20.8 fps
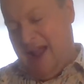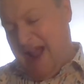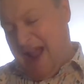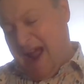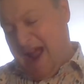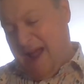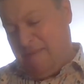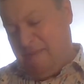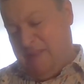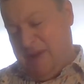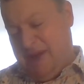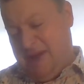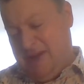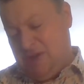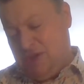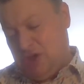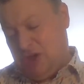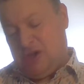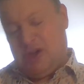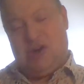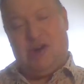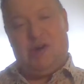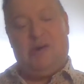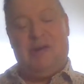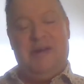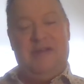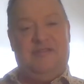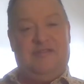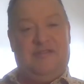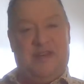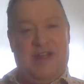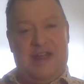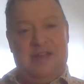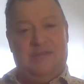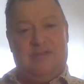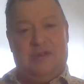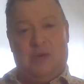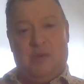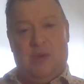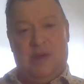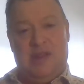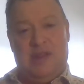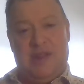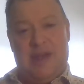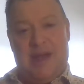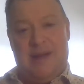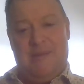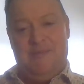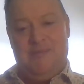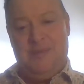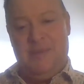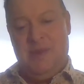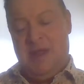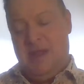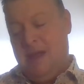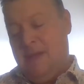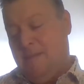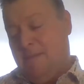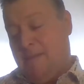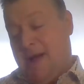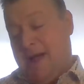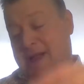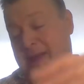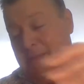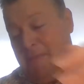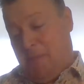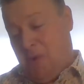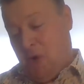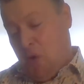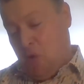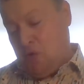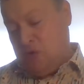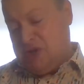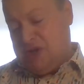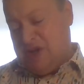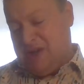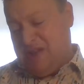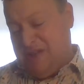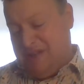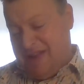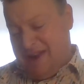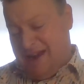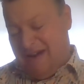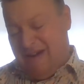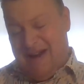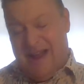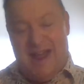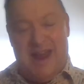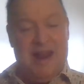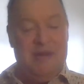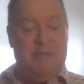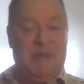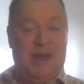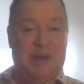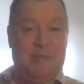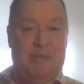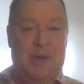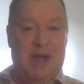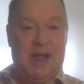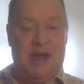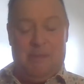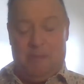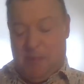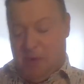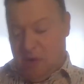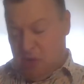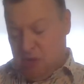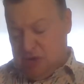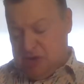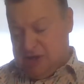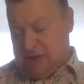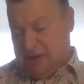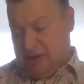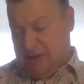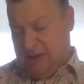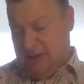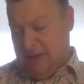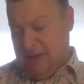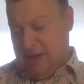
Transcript: happy to curry favor with them by opposing their enemy, by opposing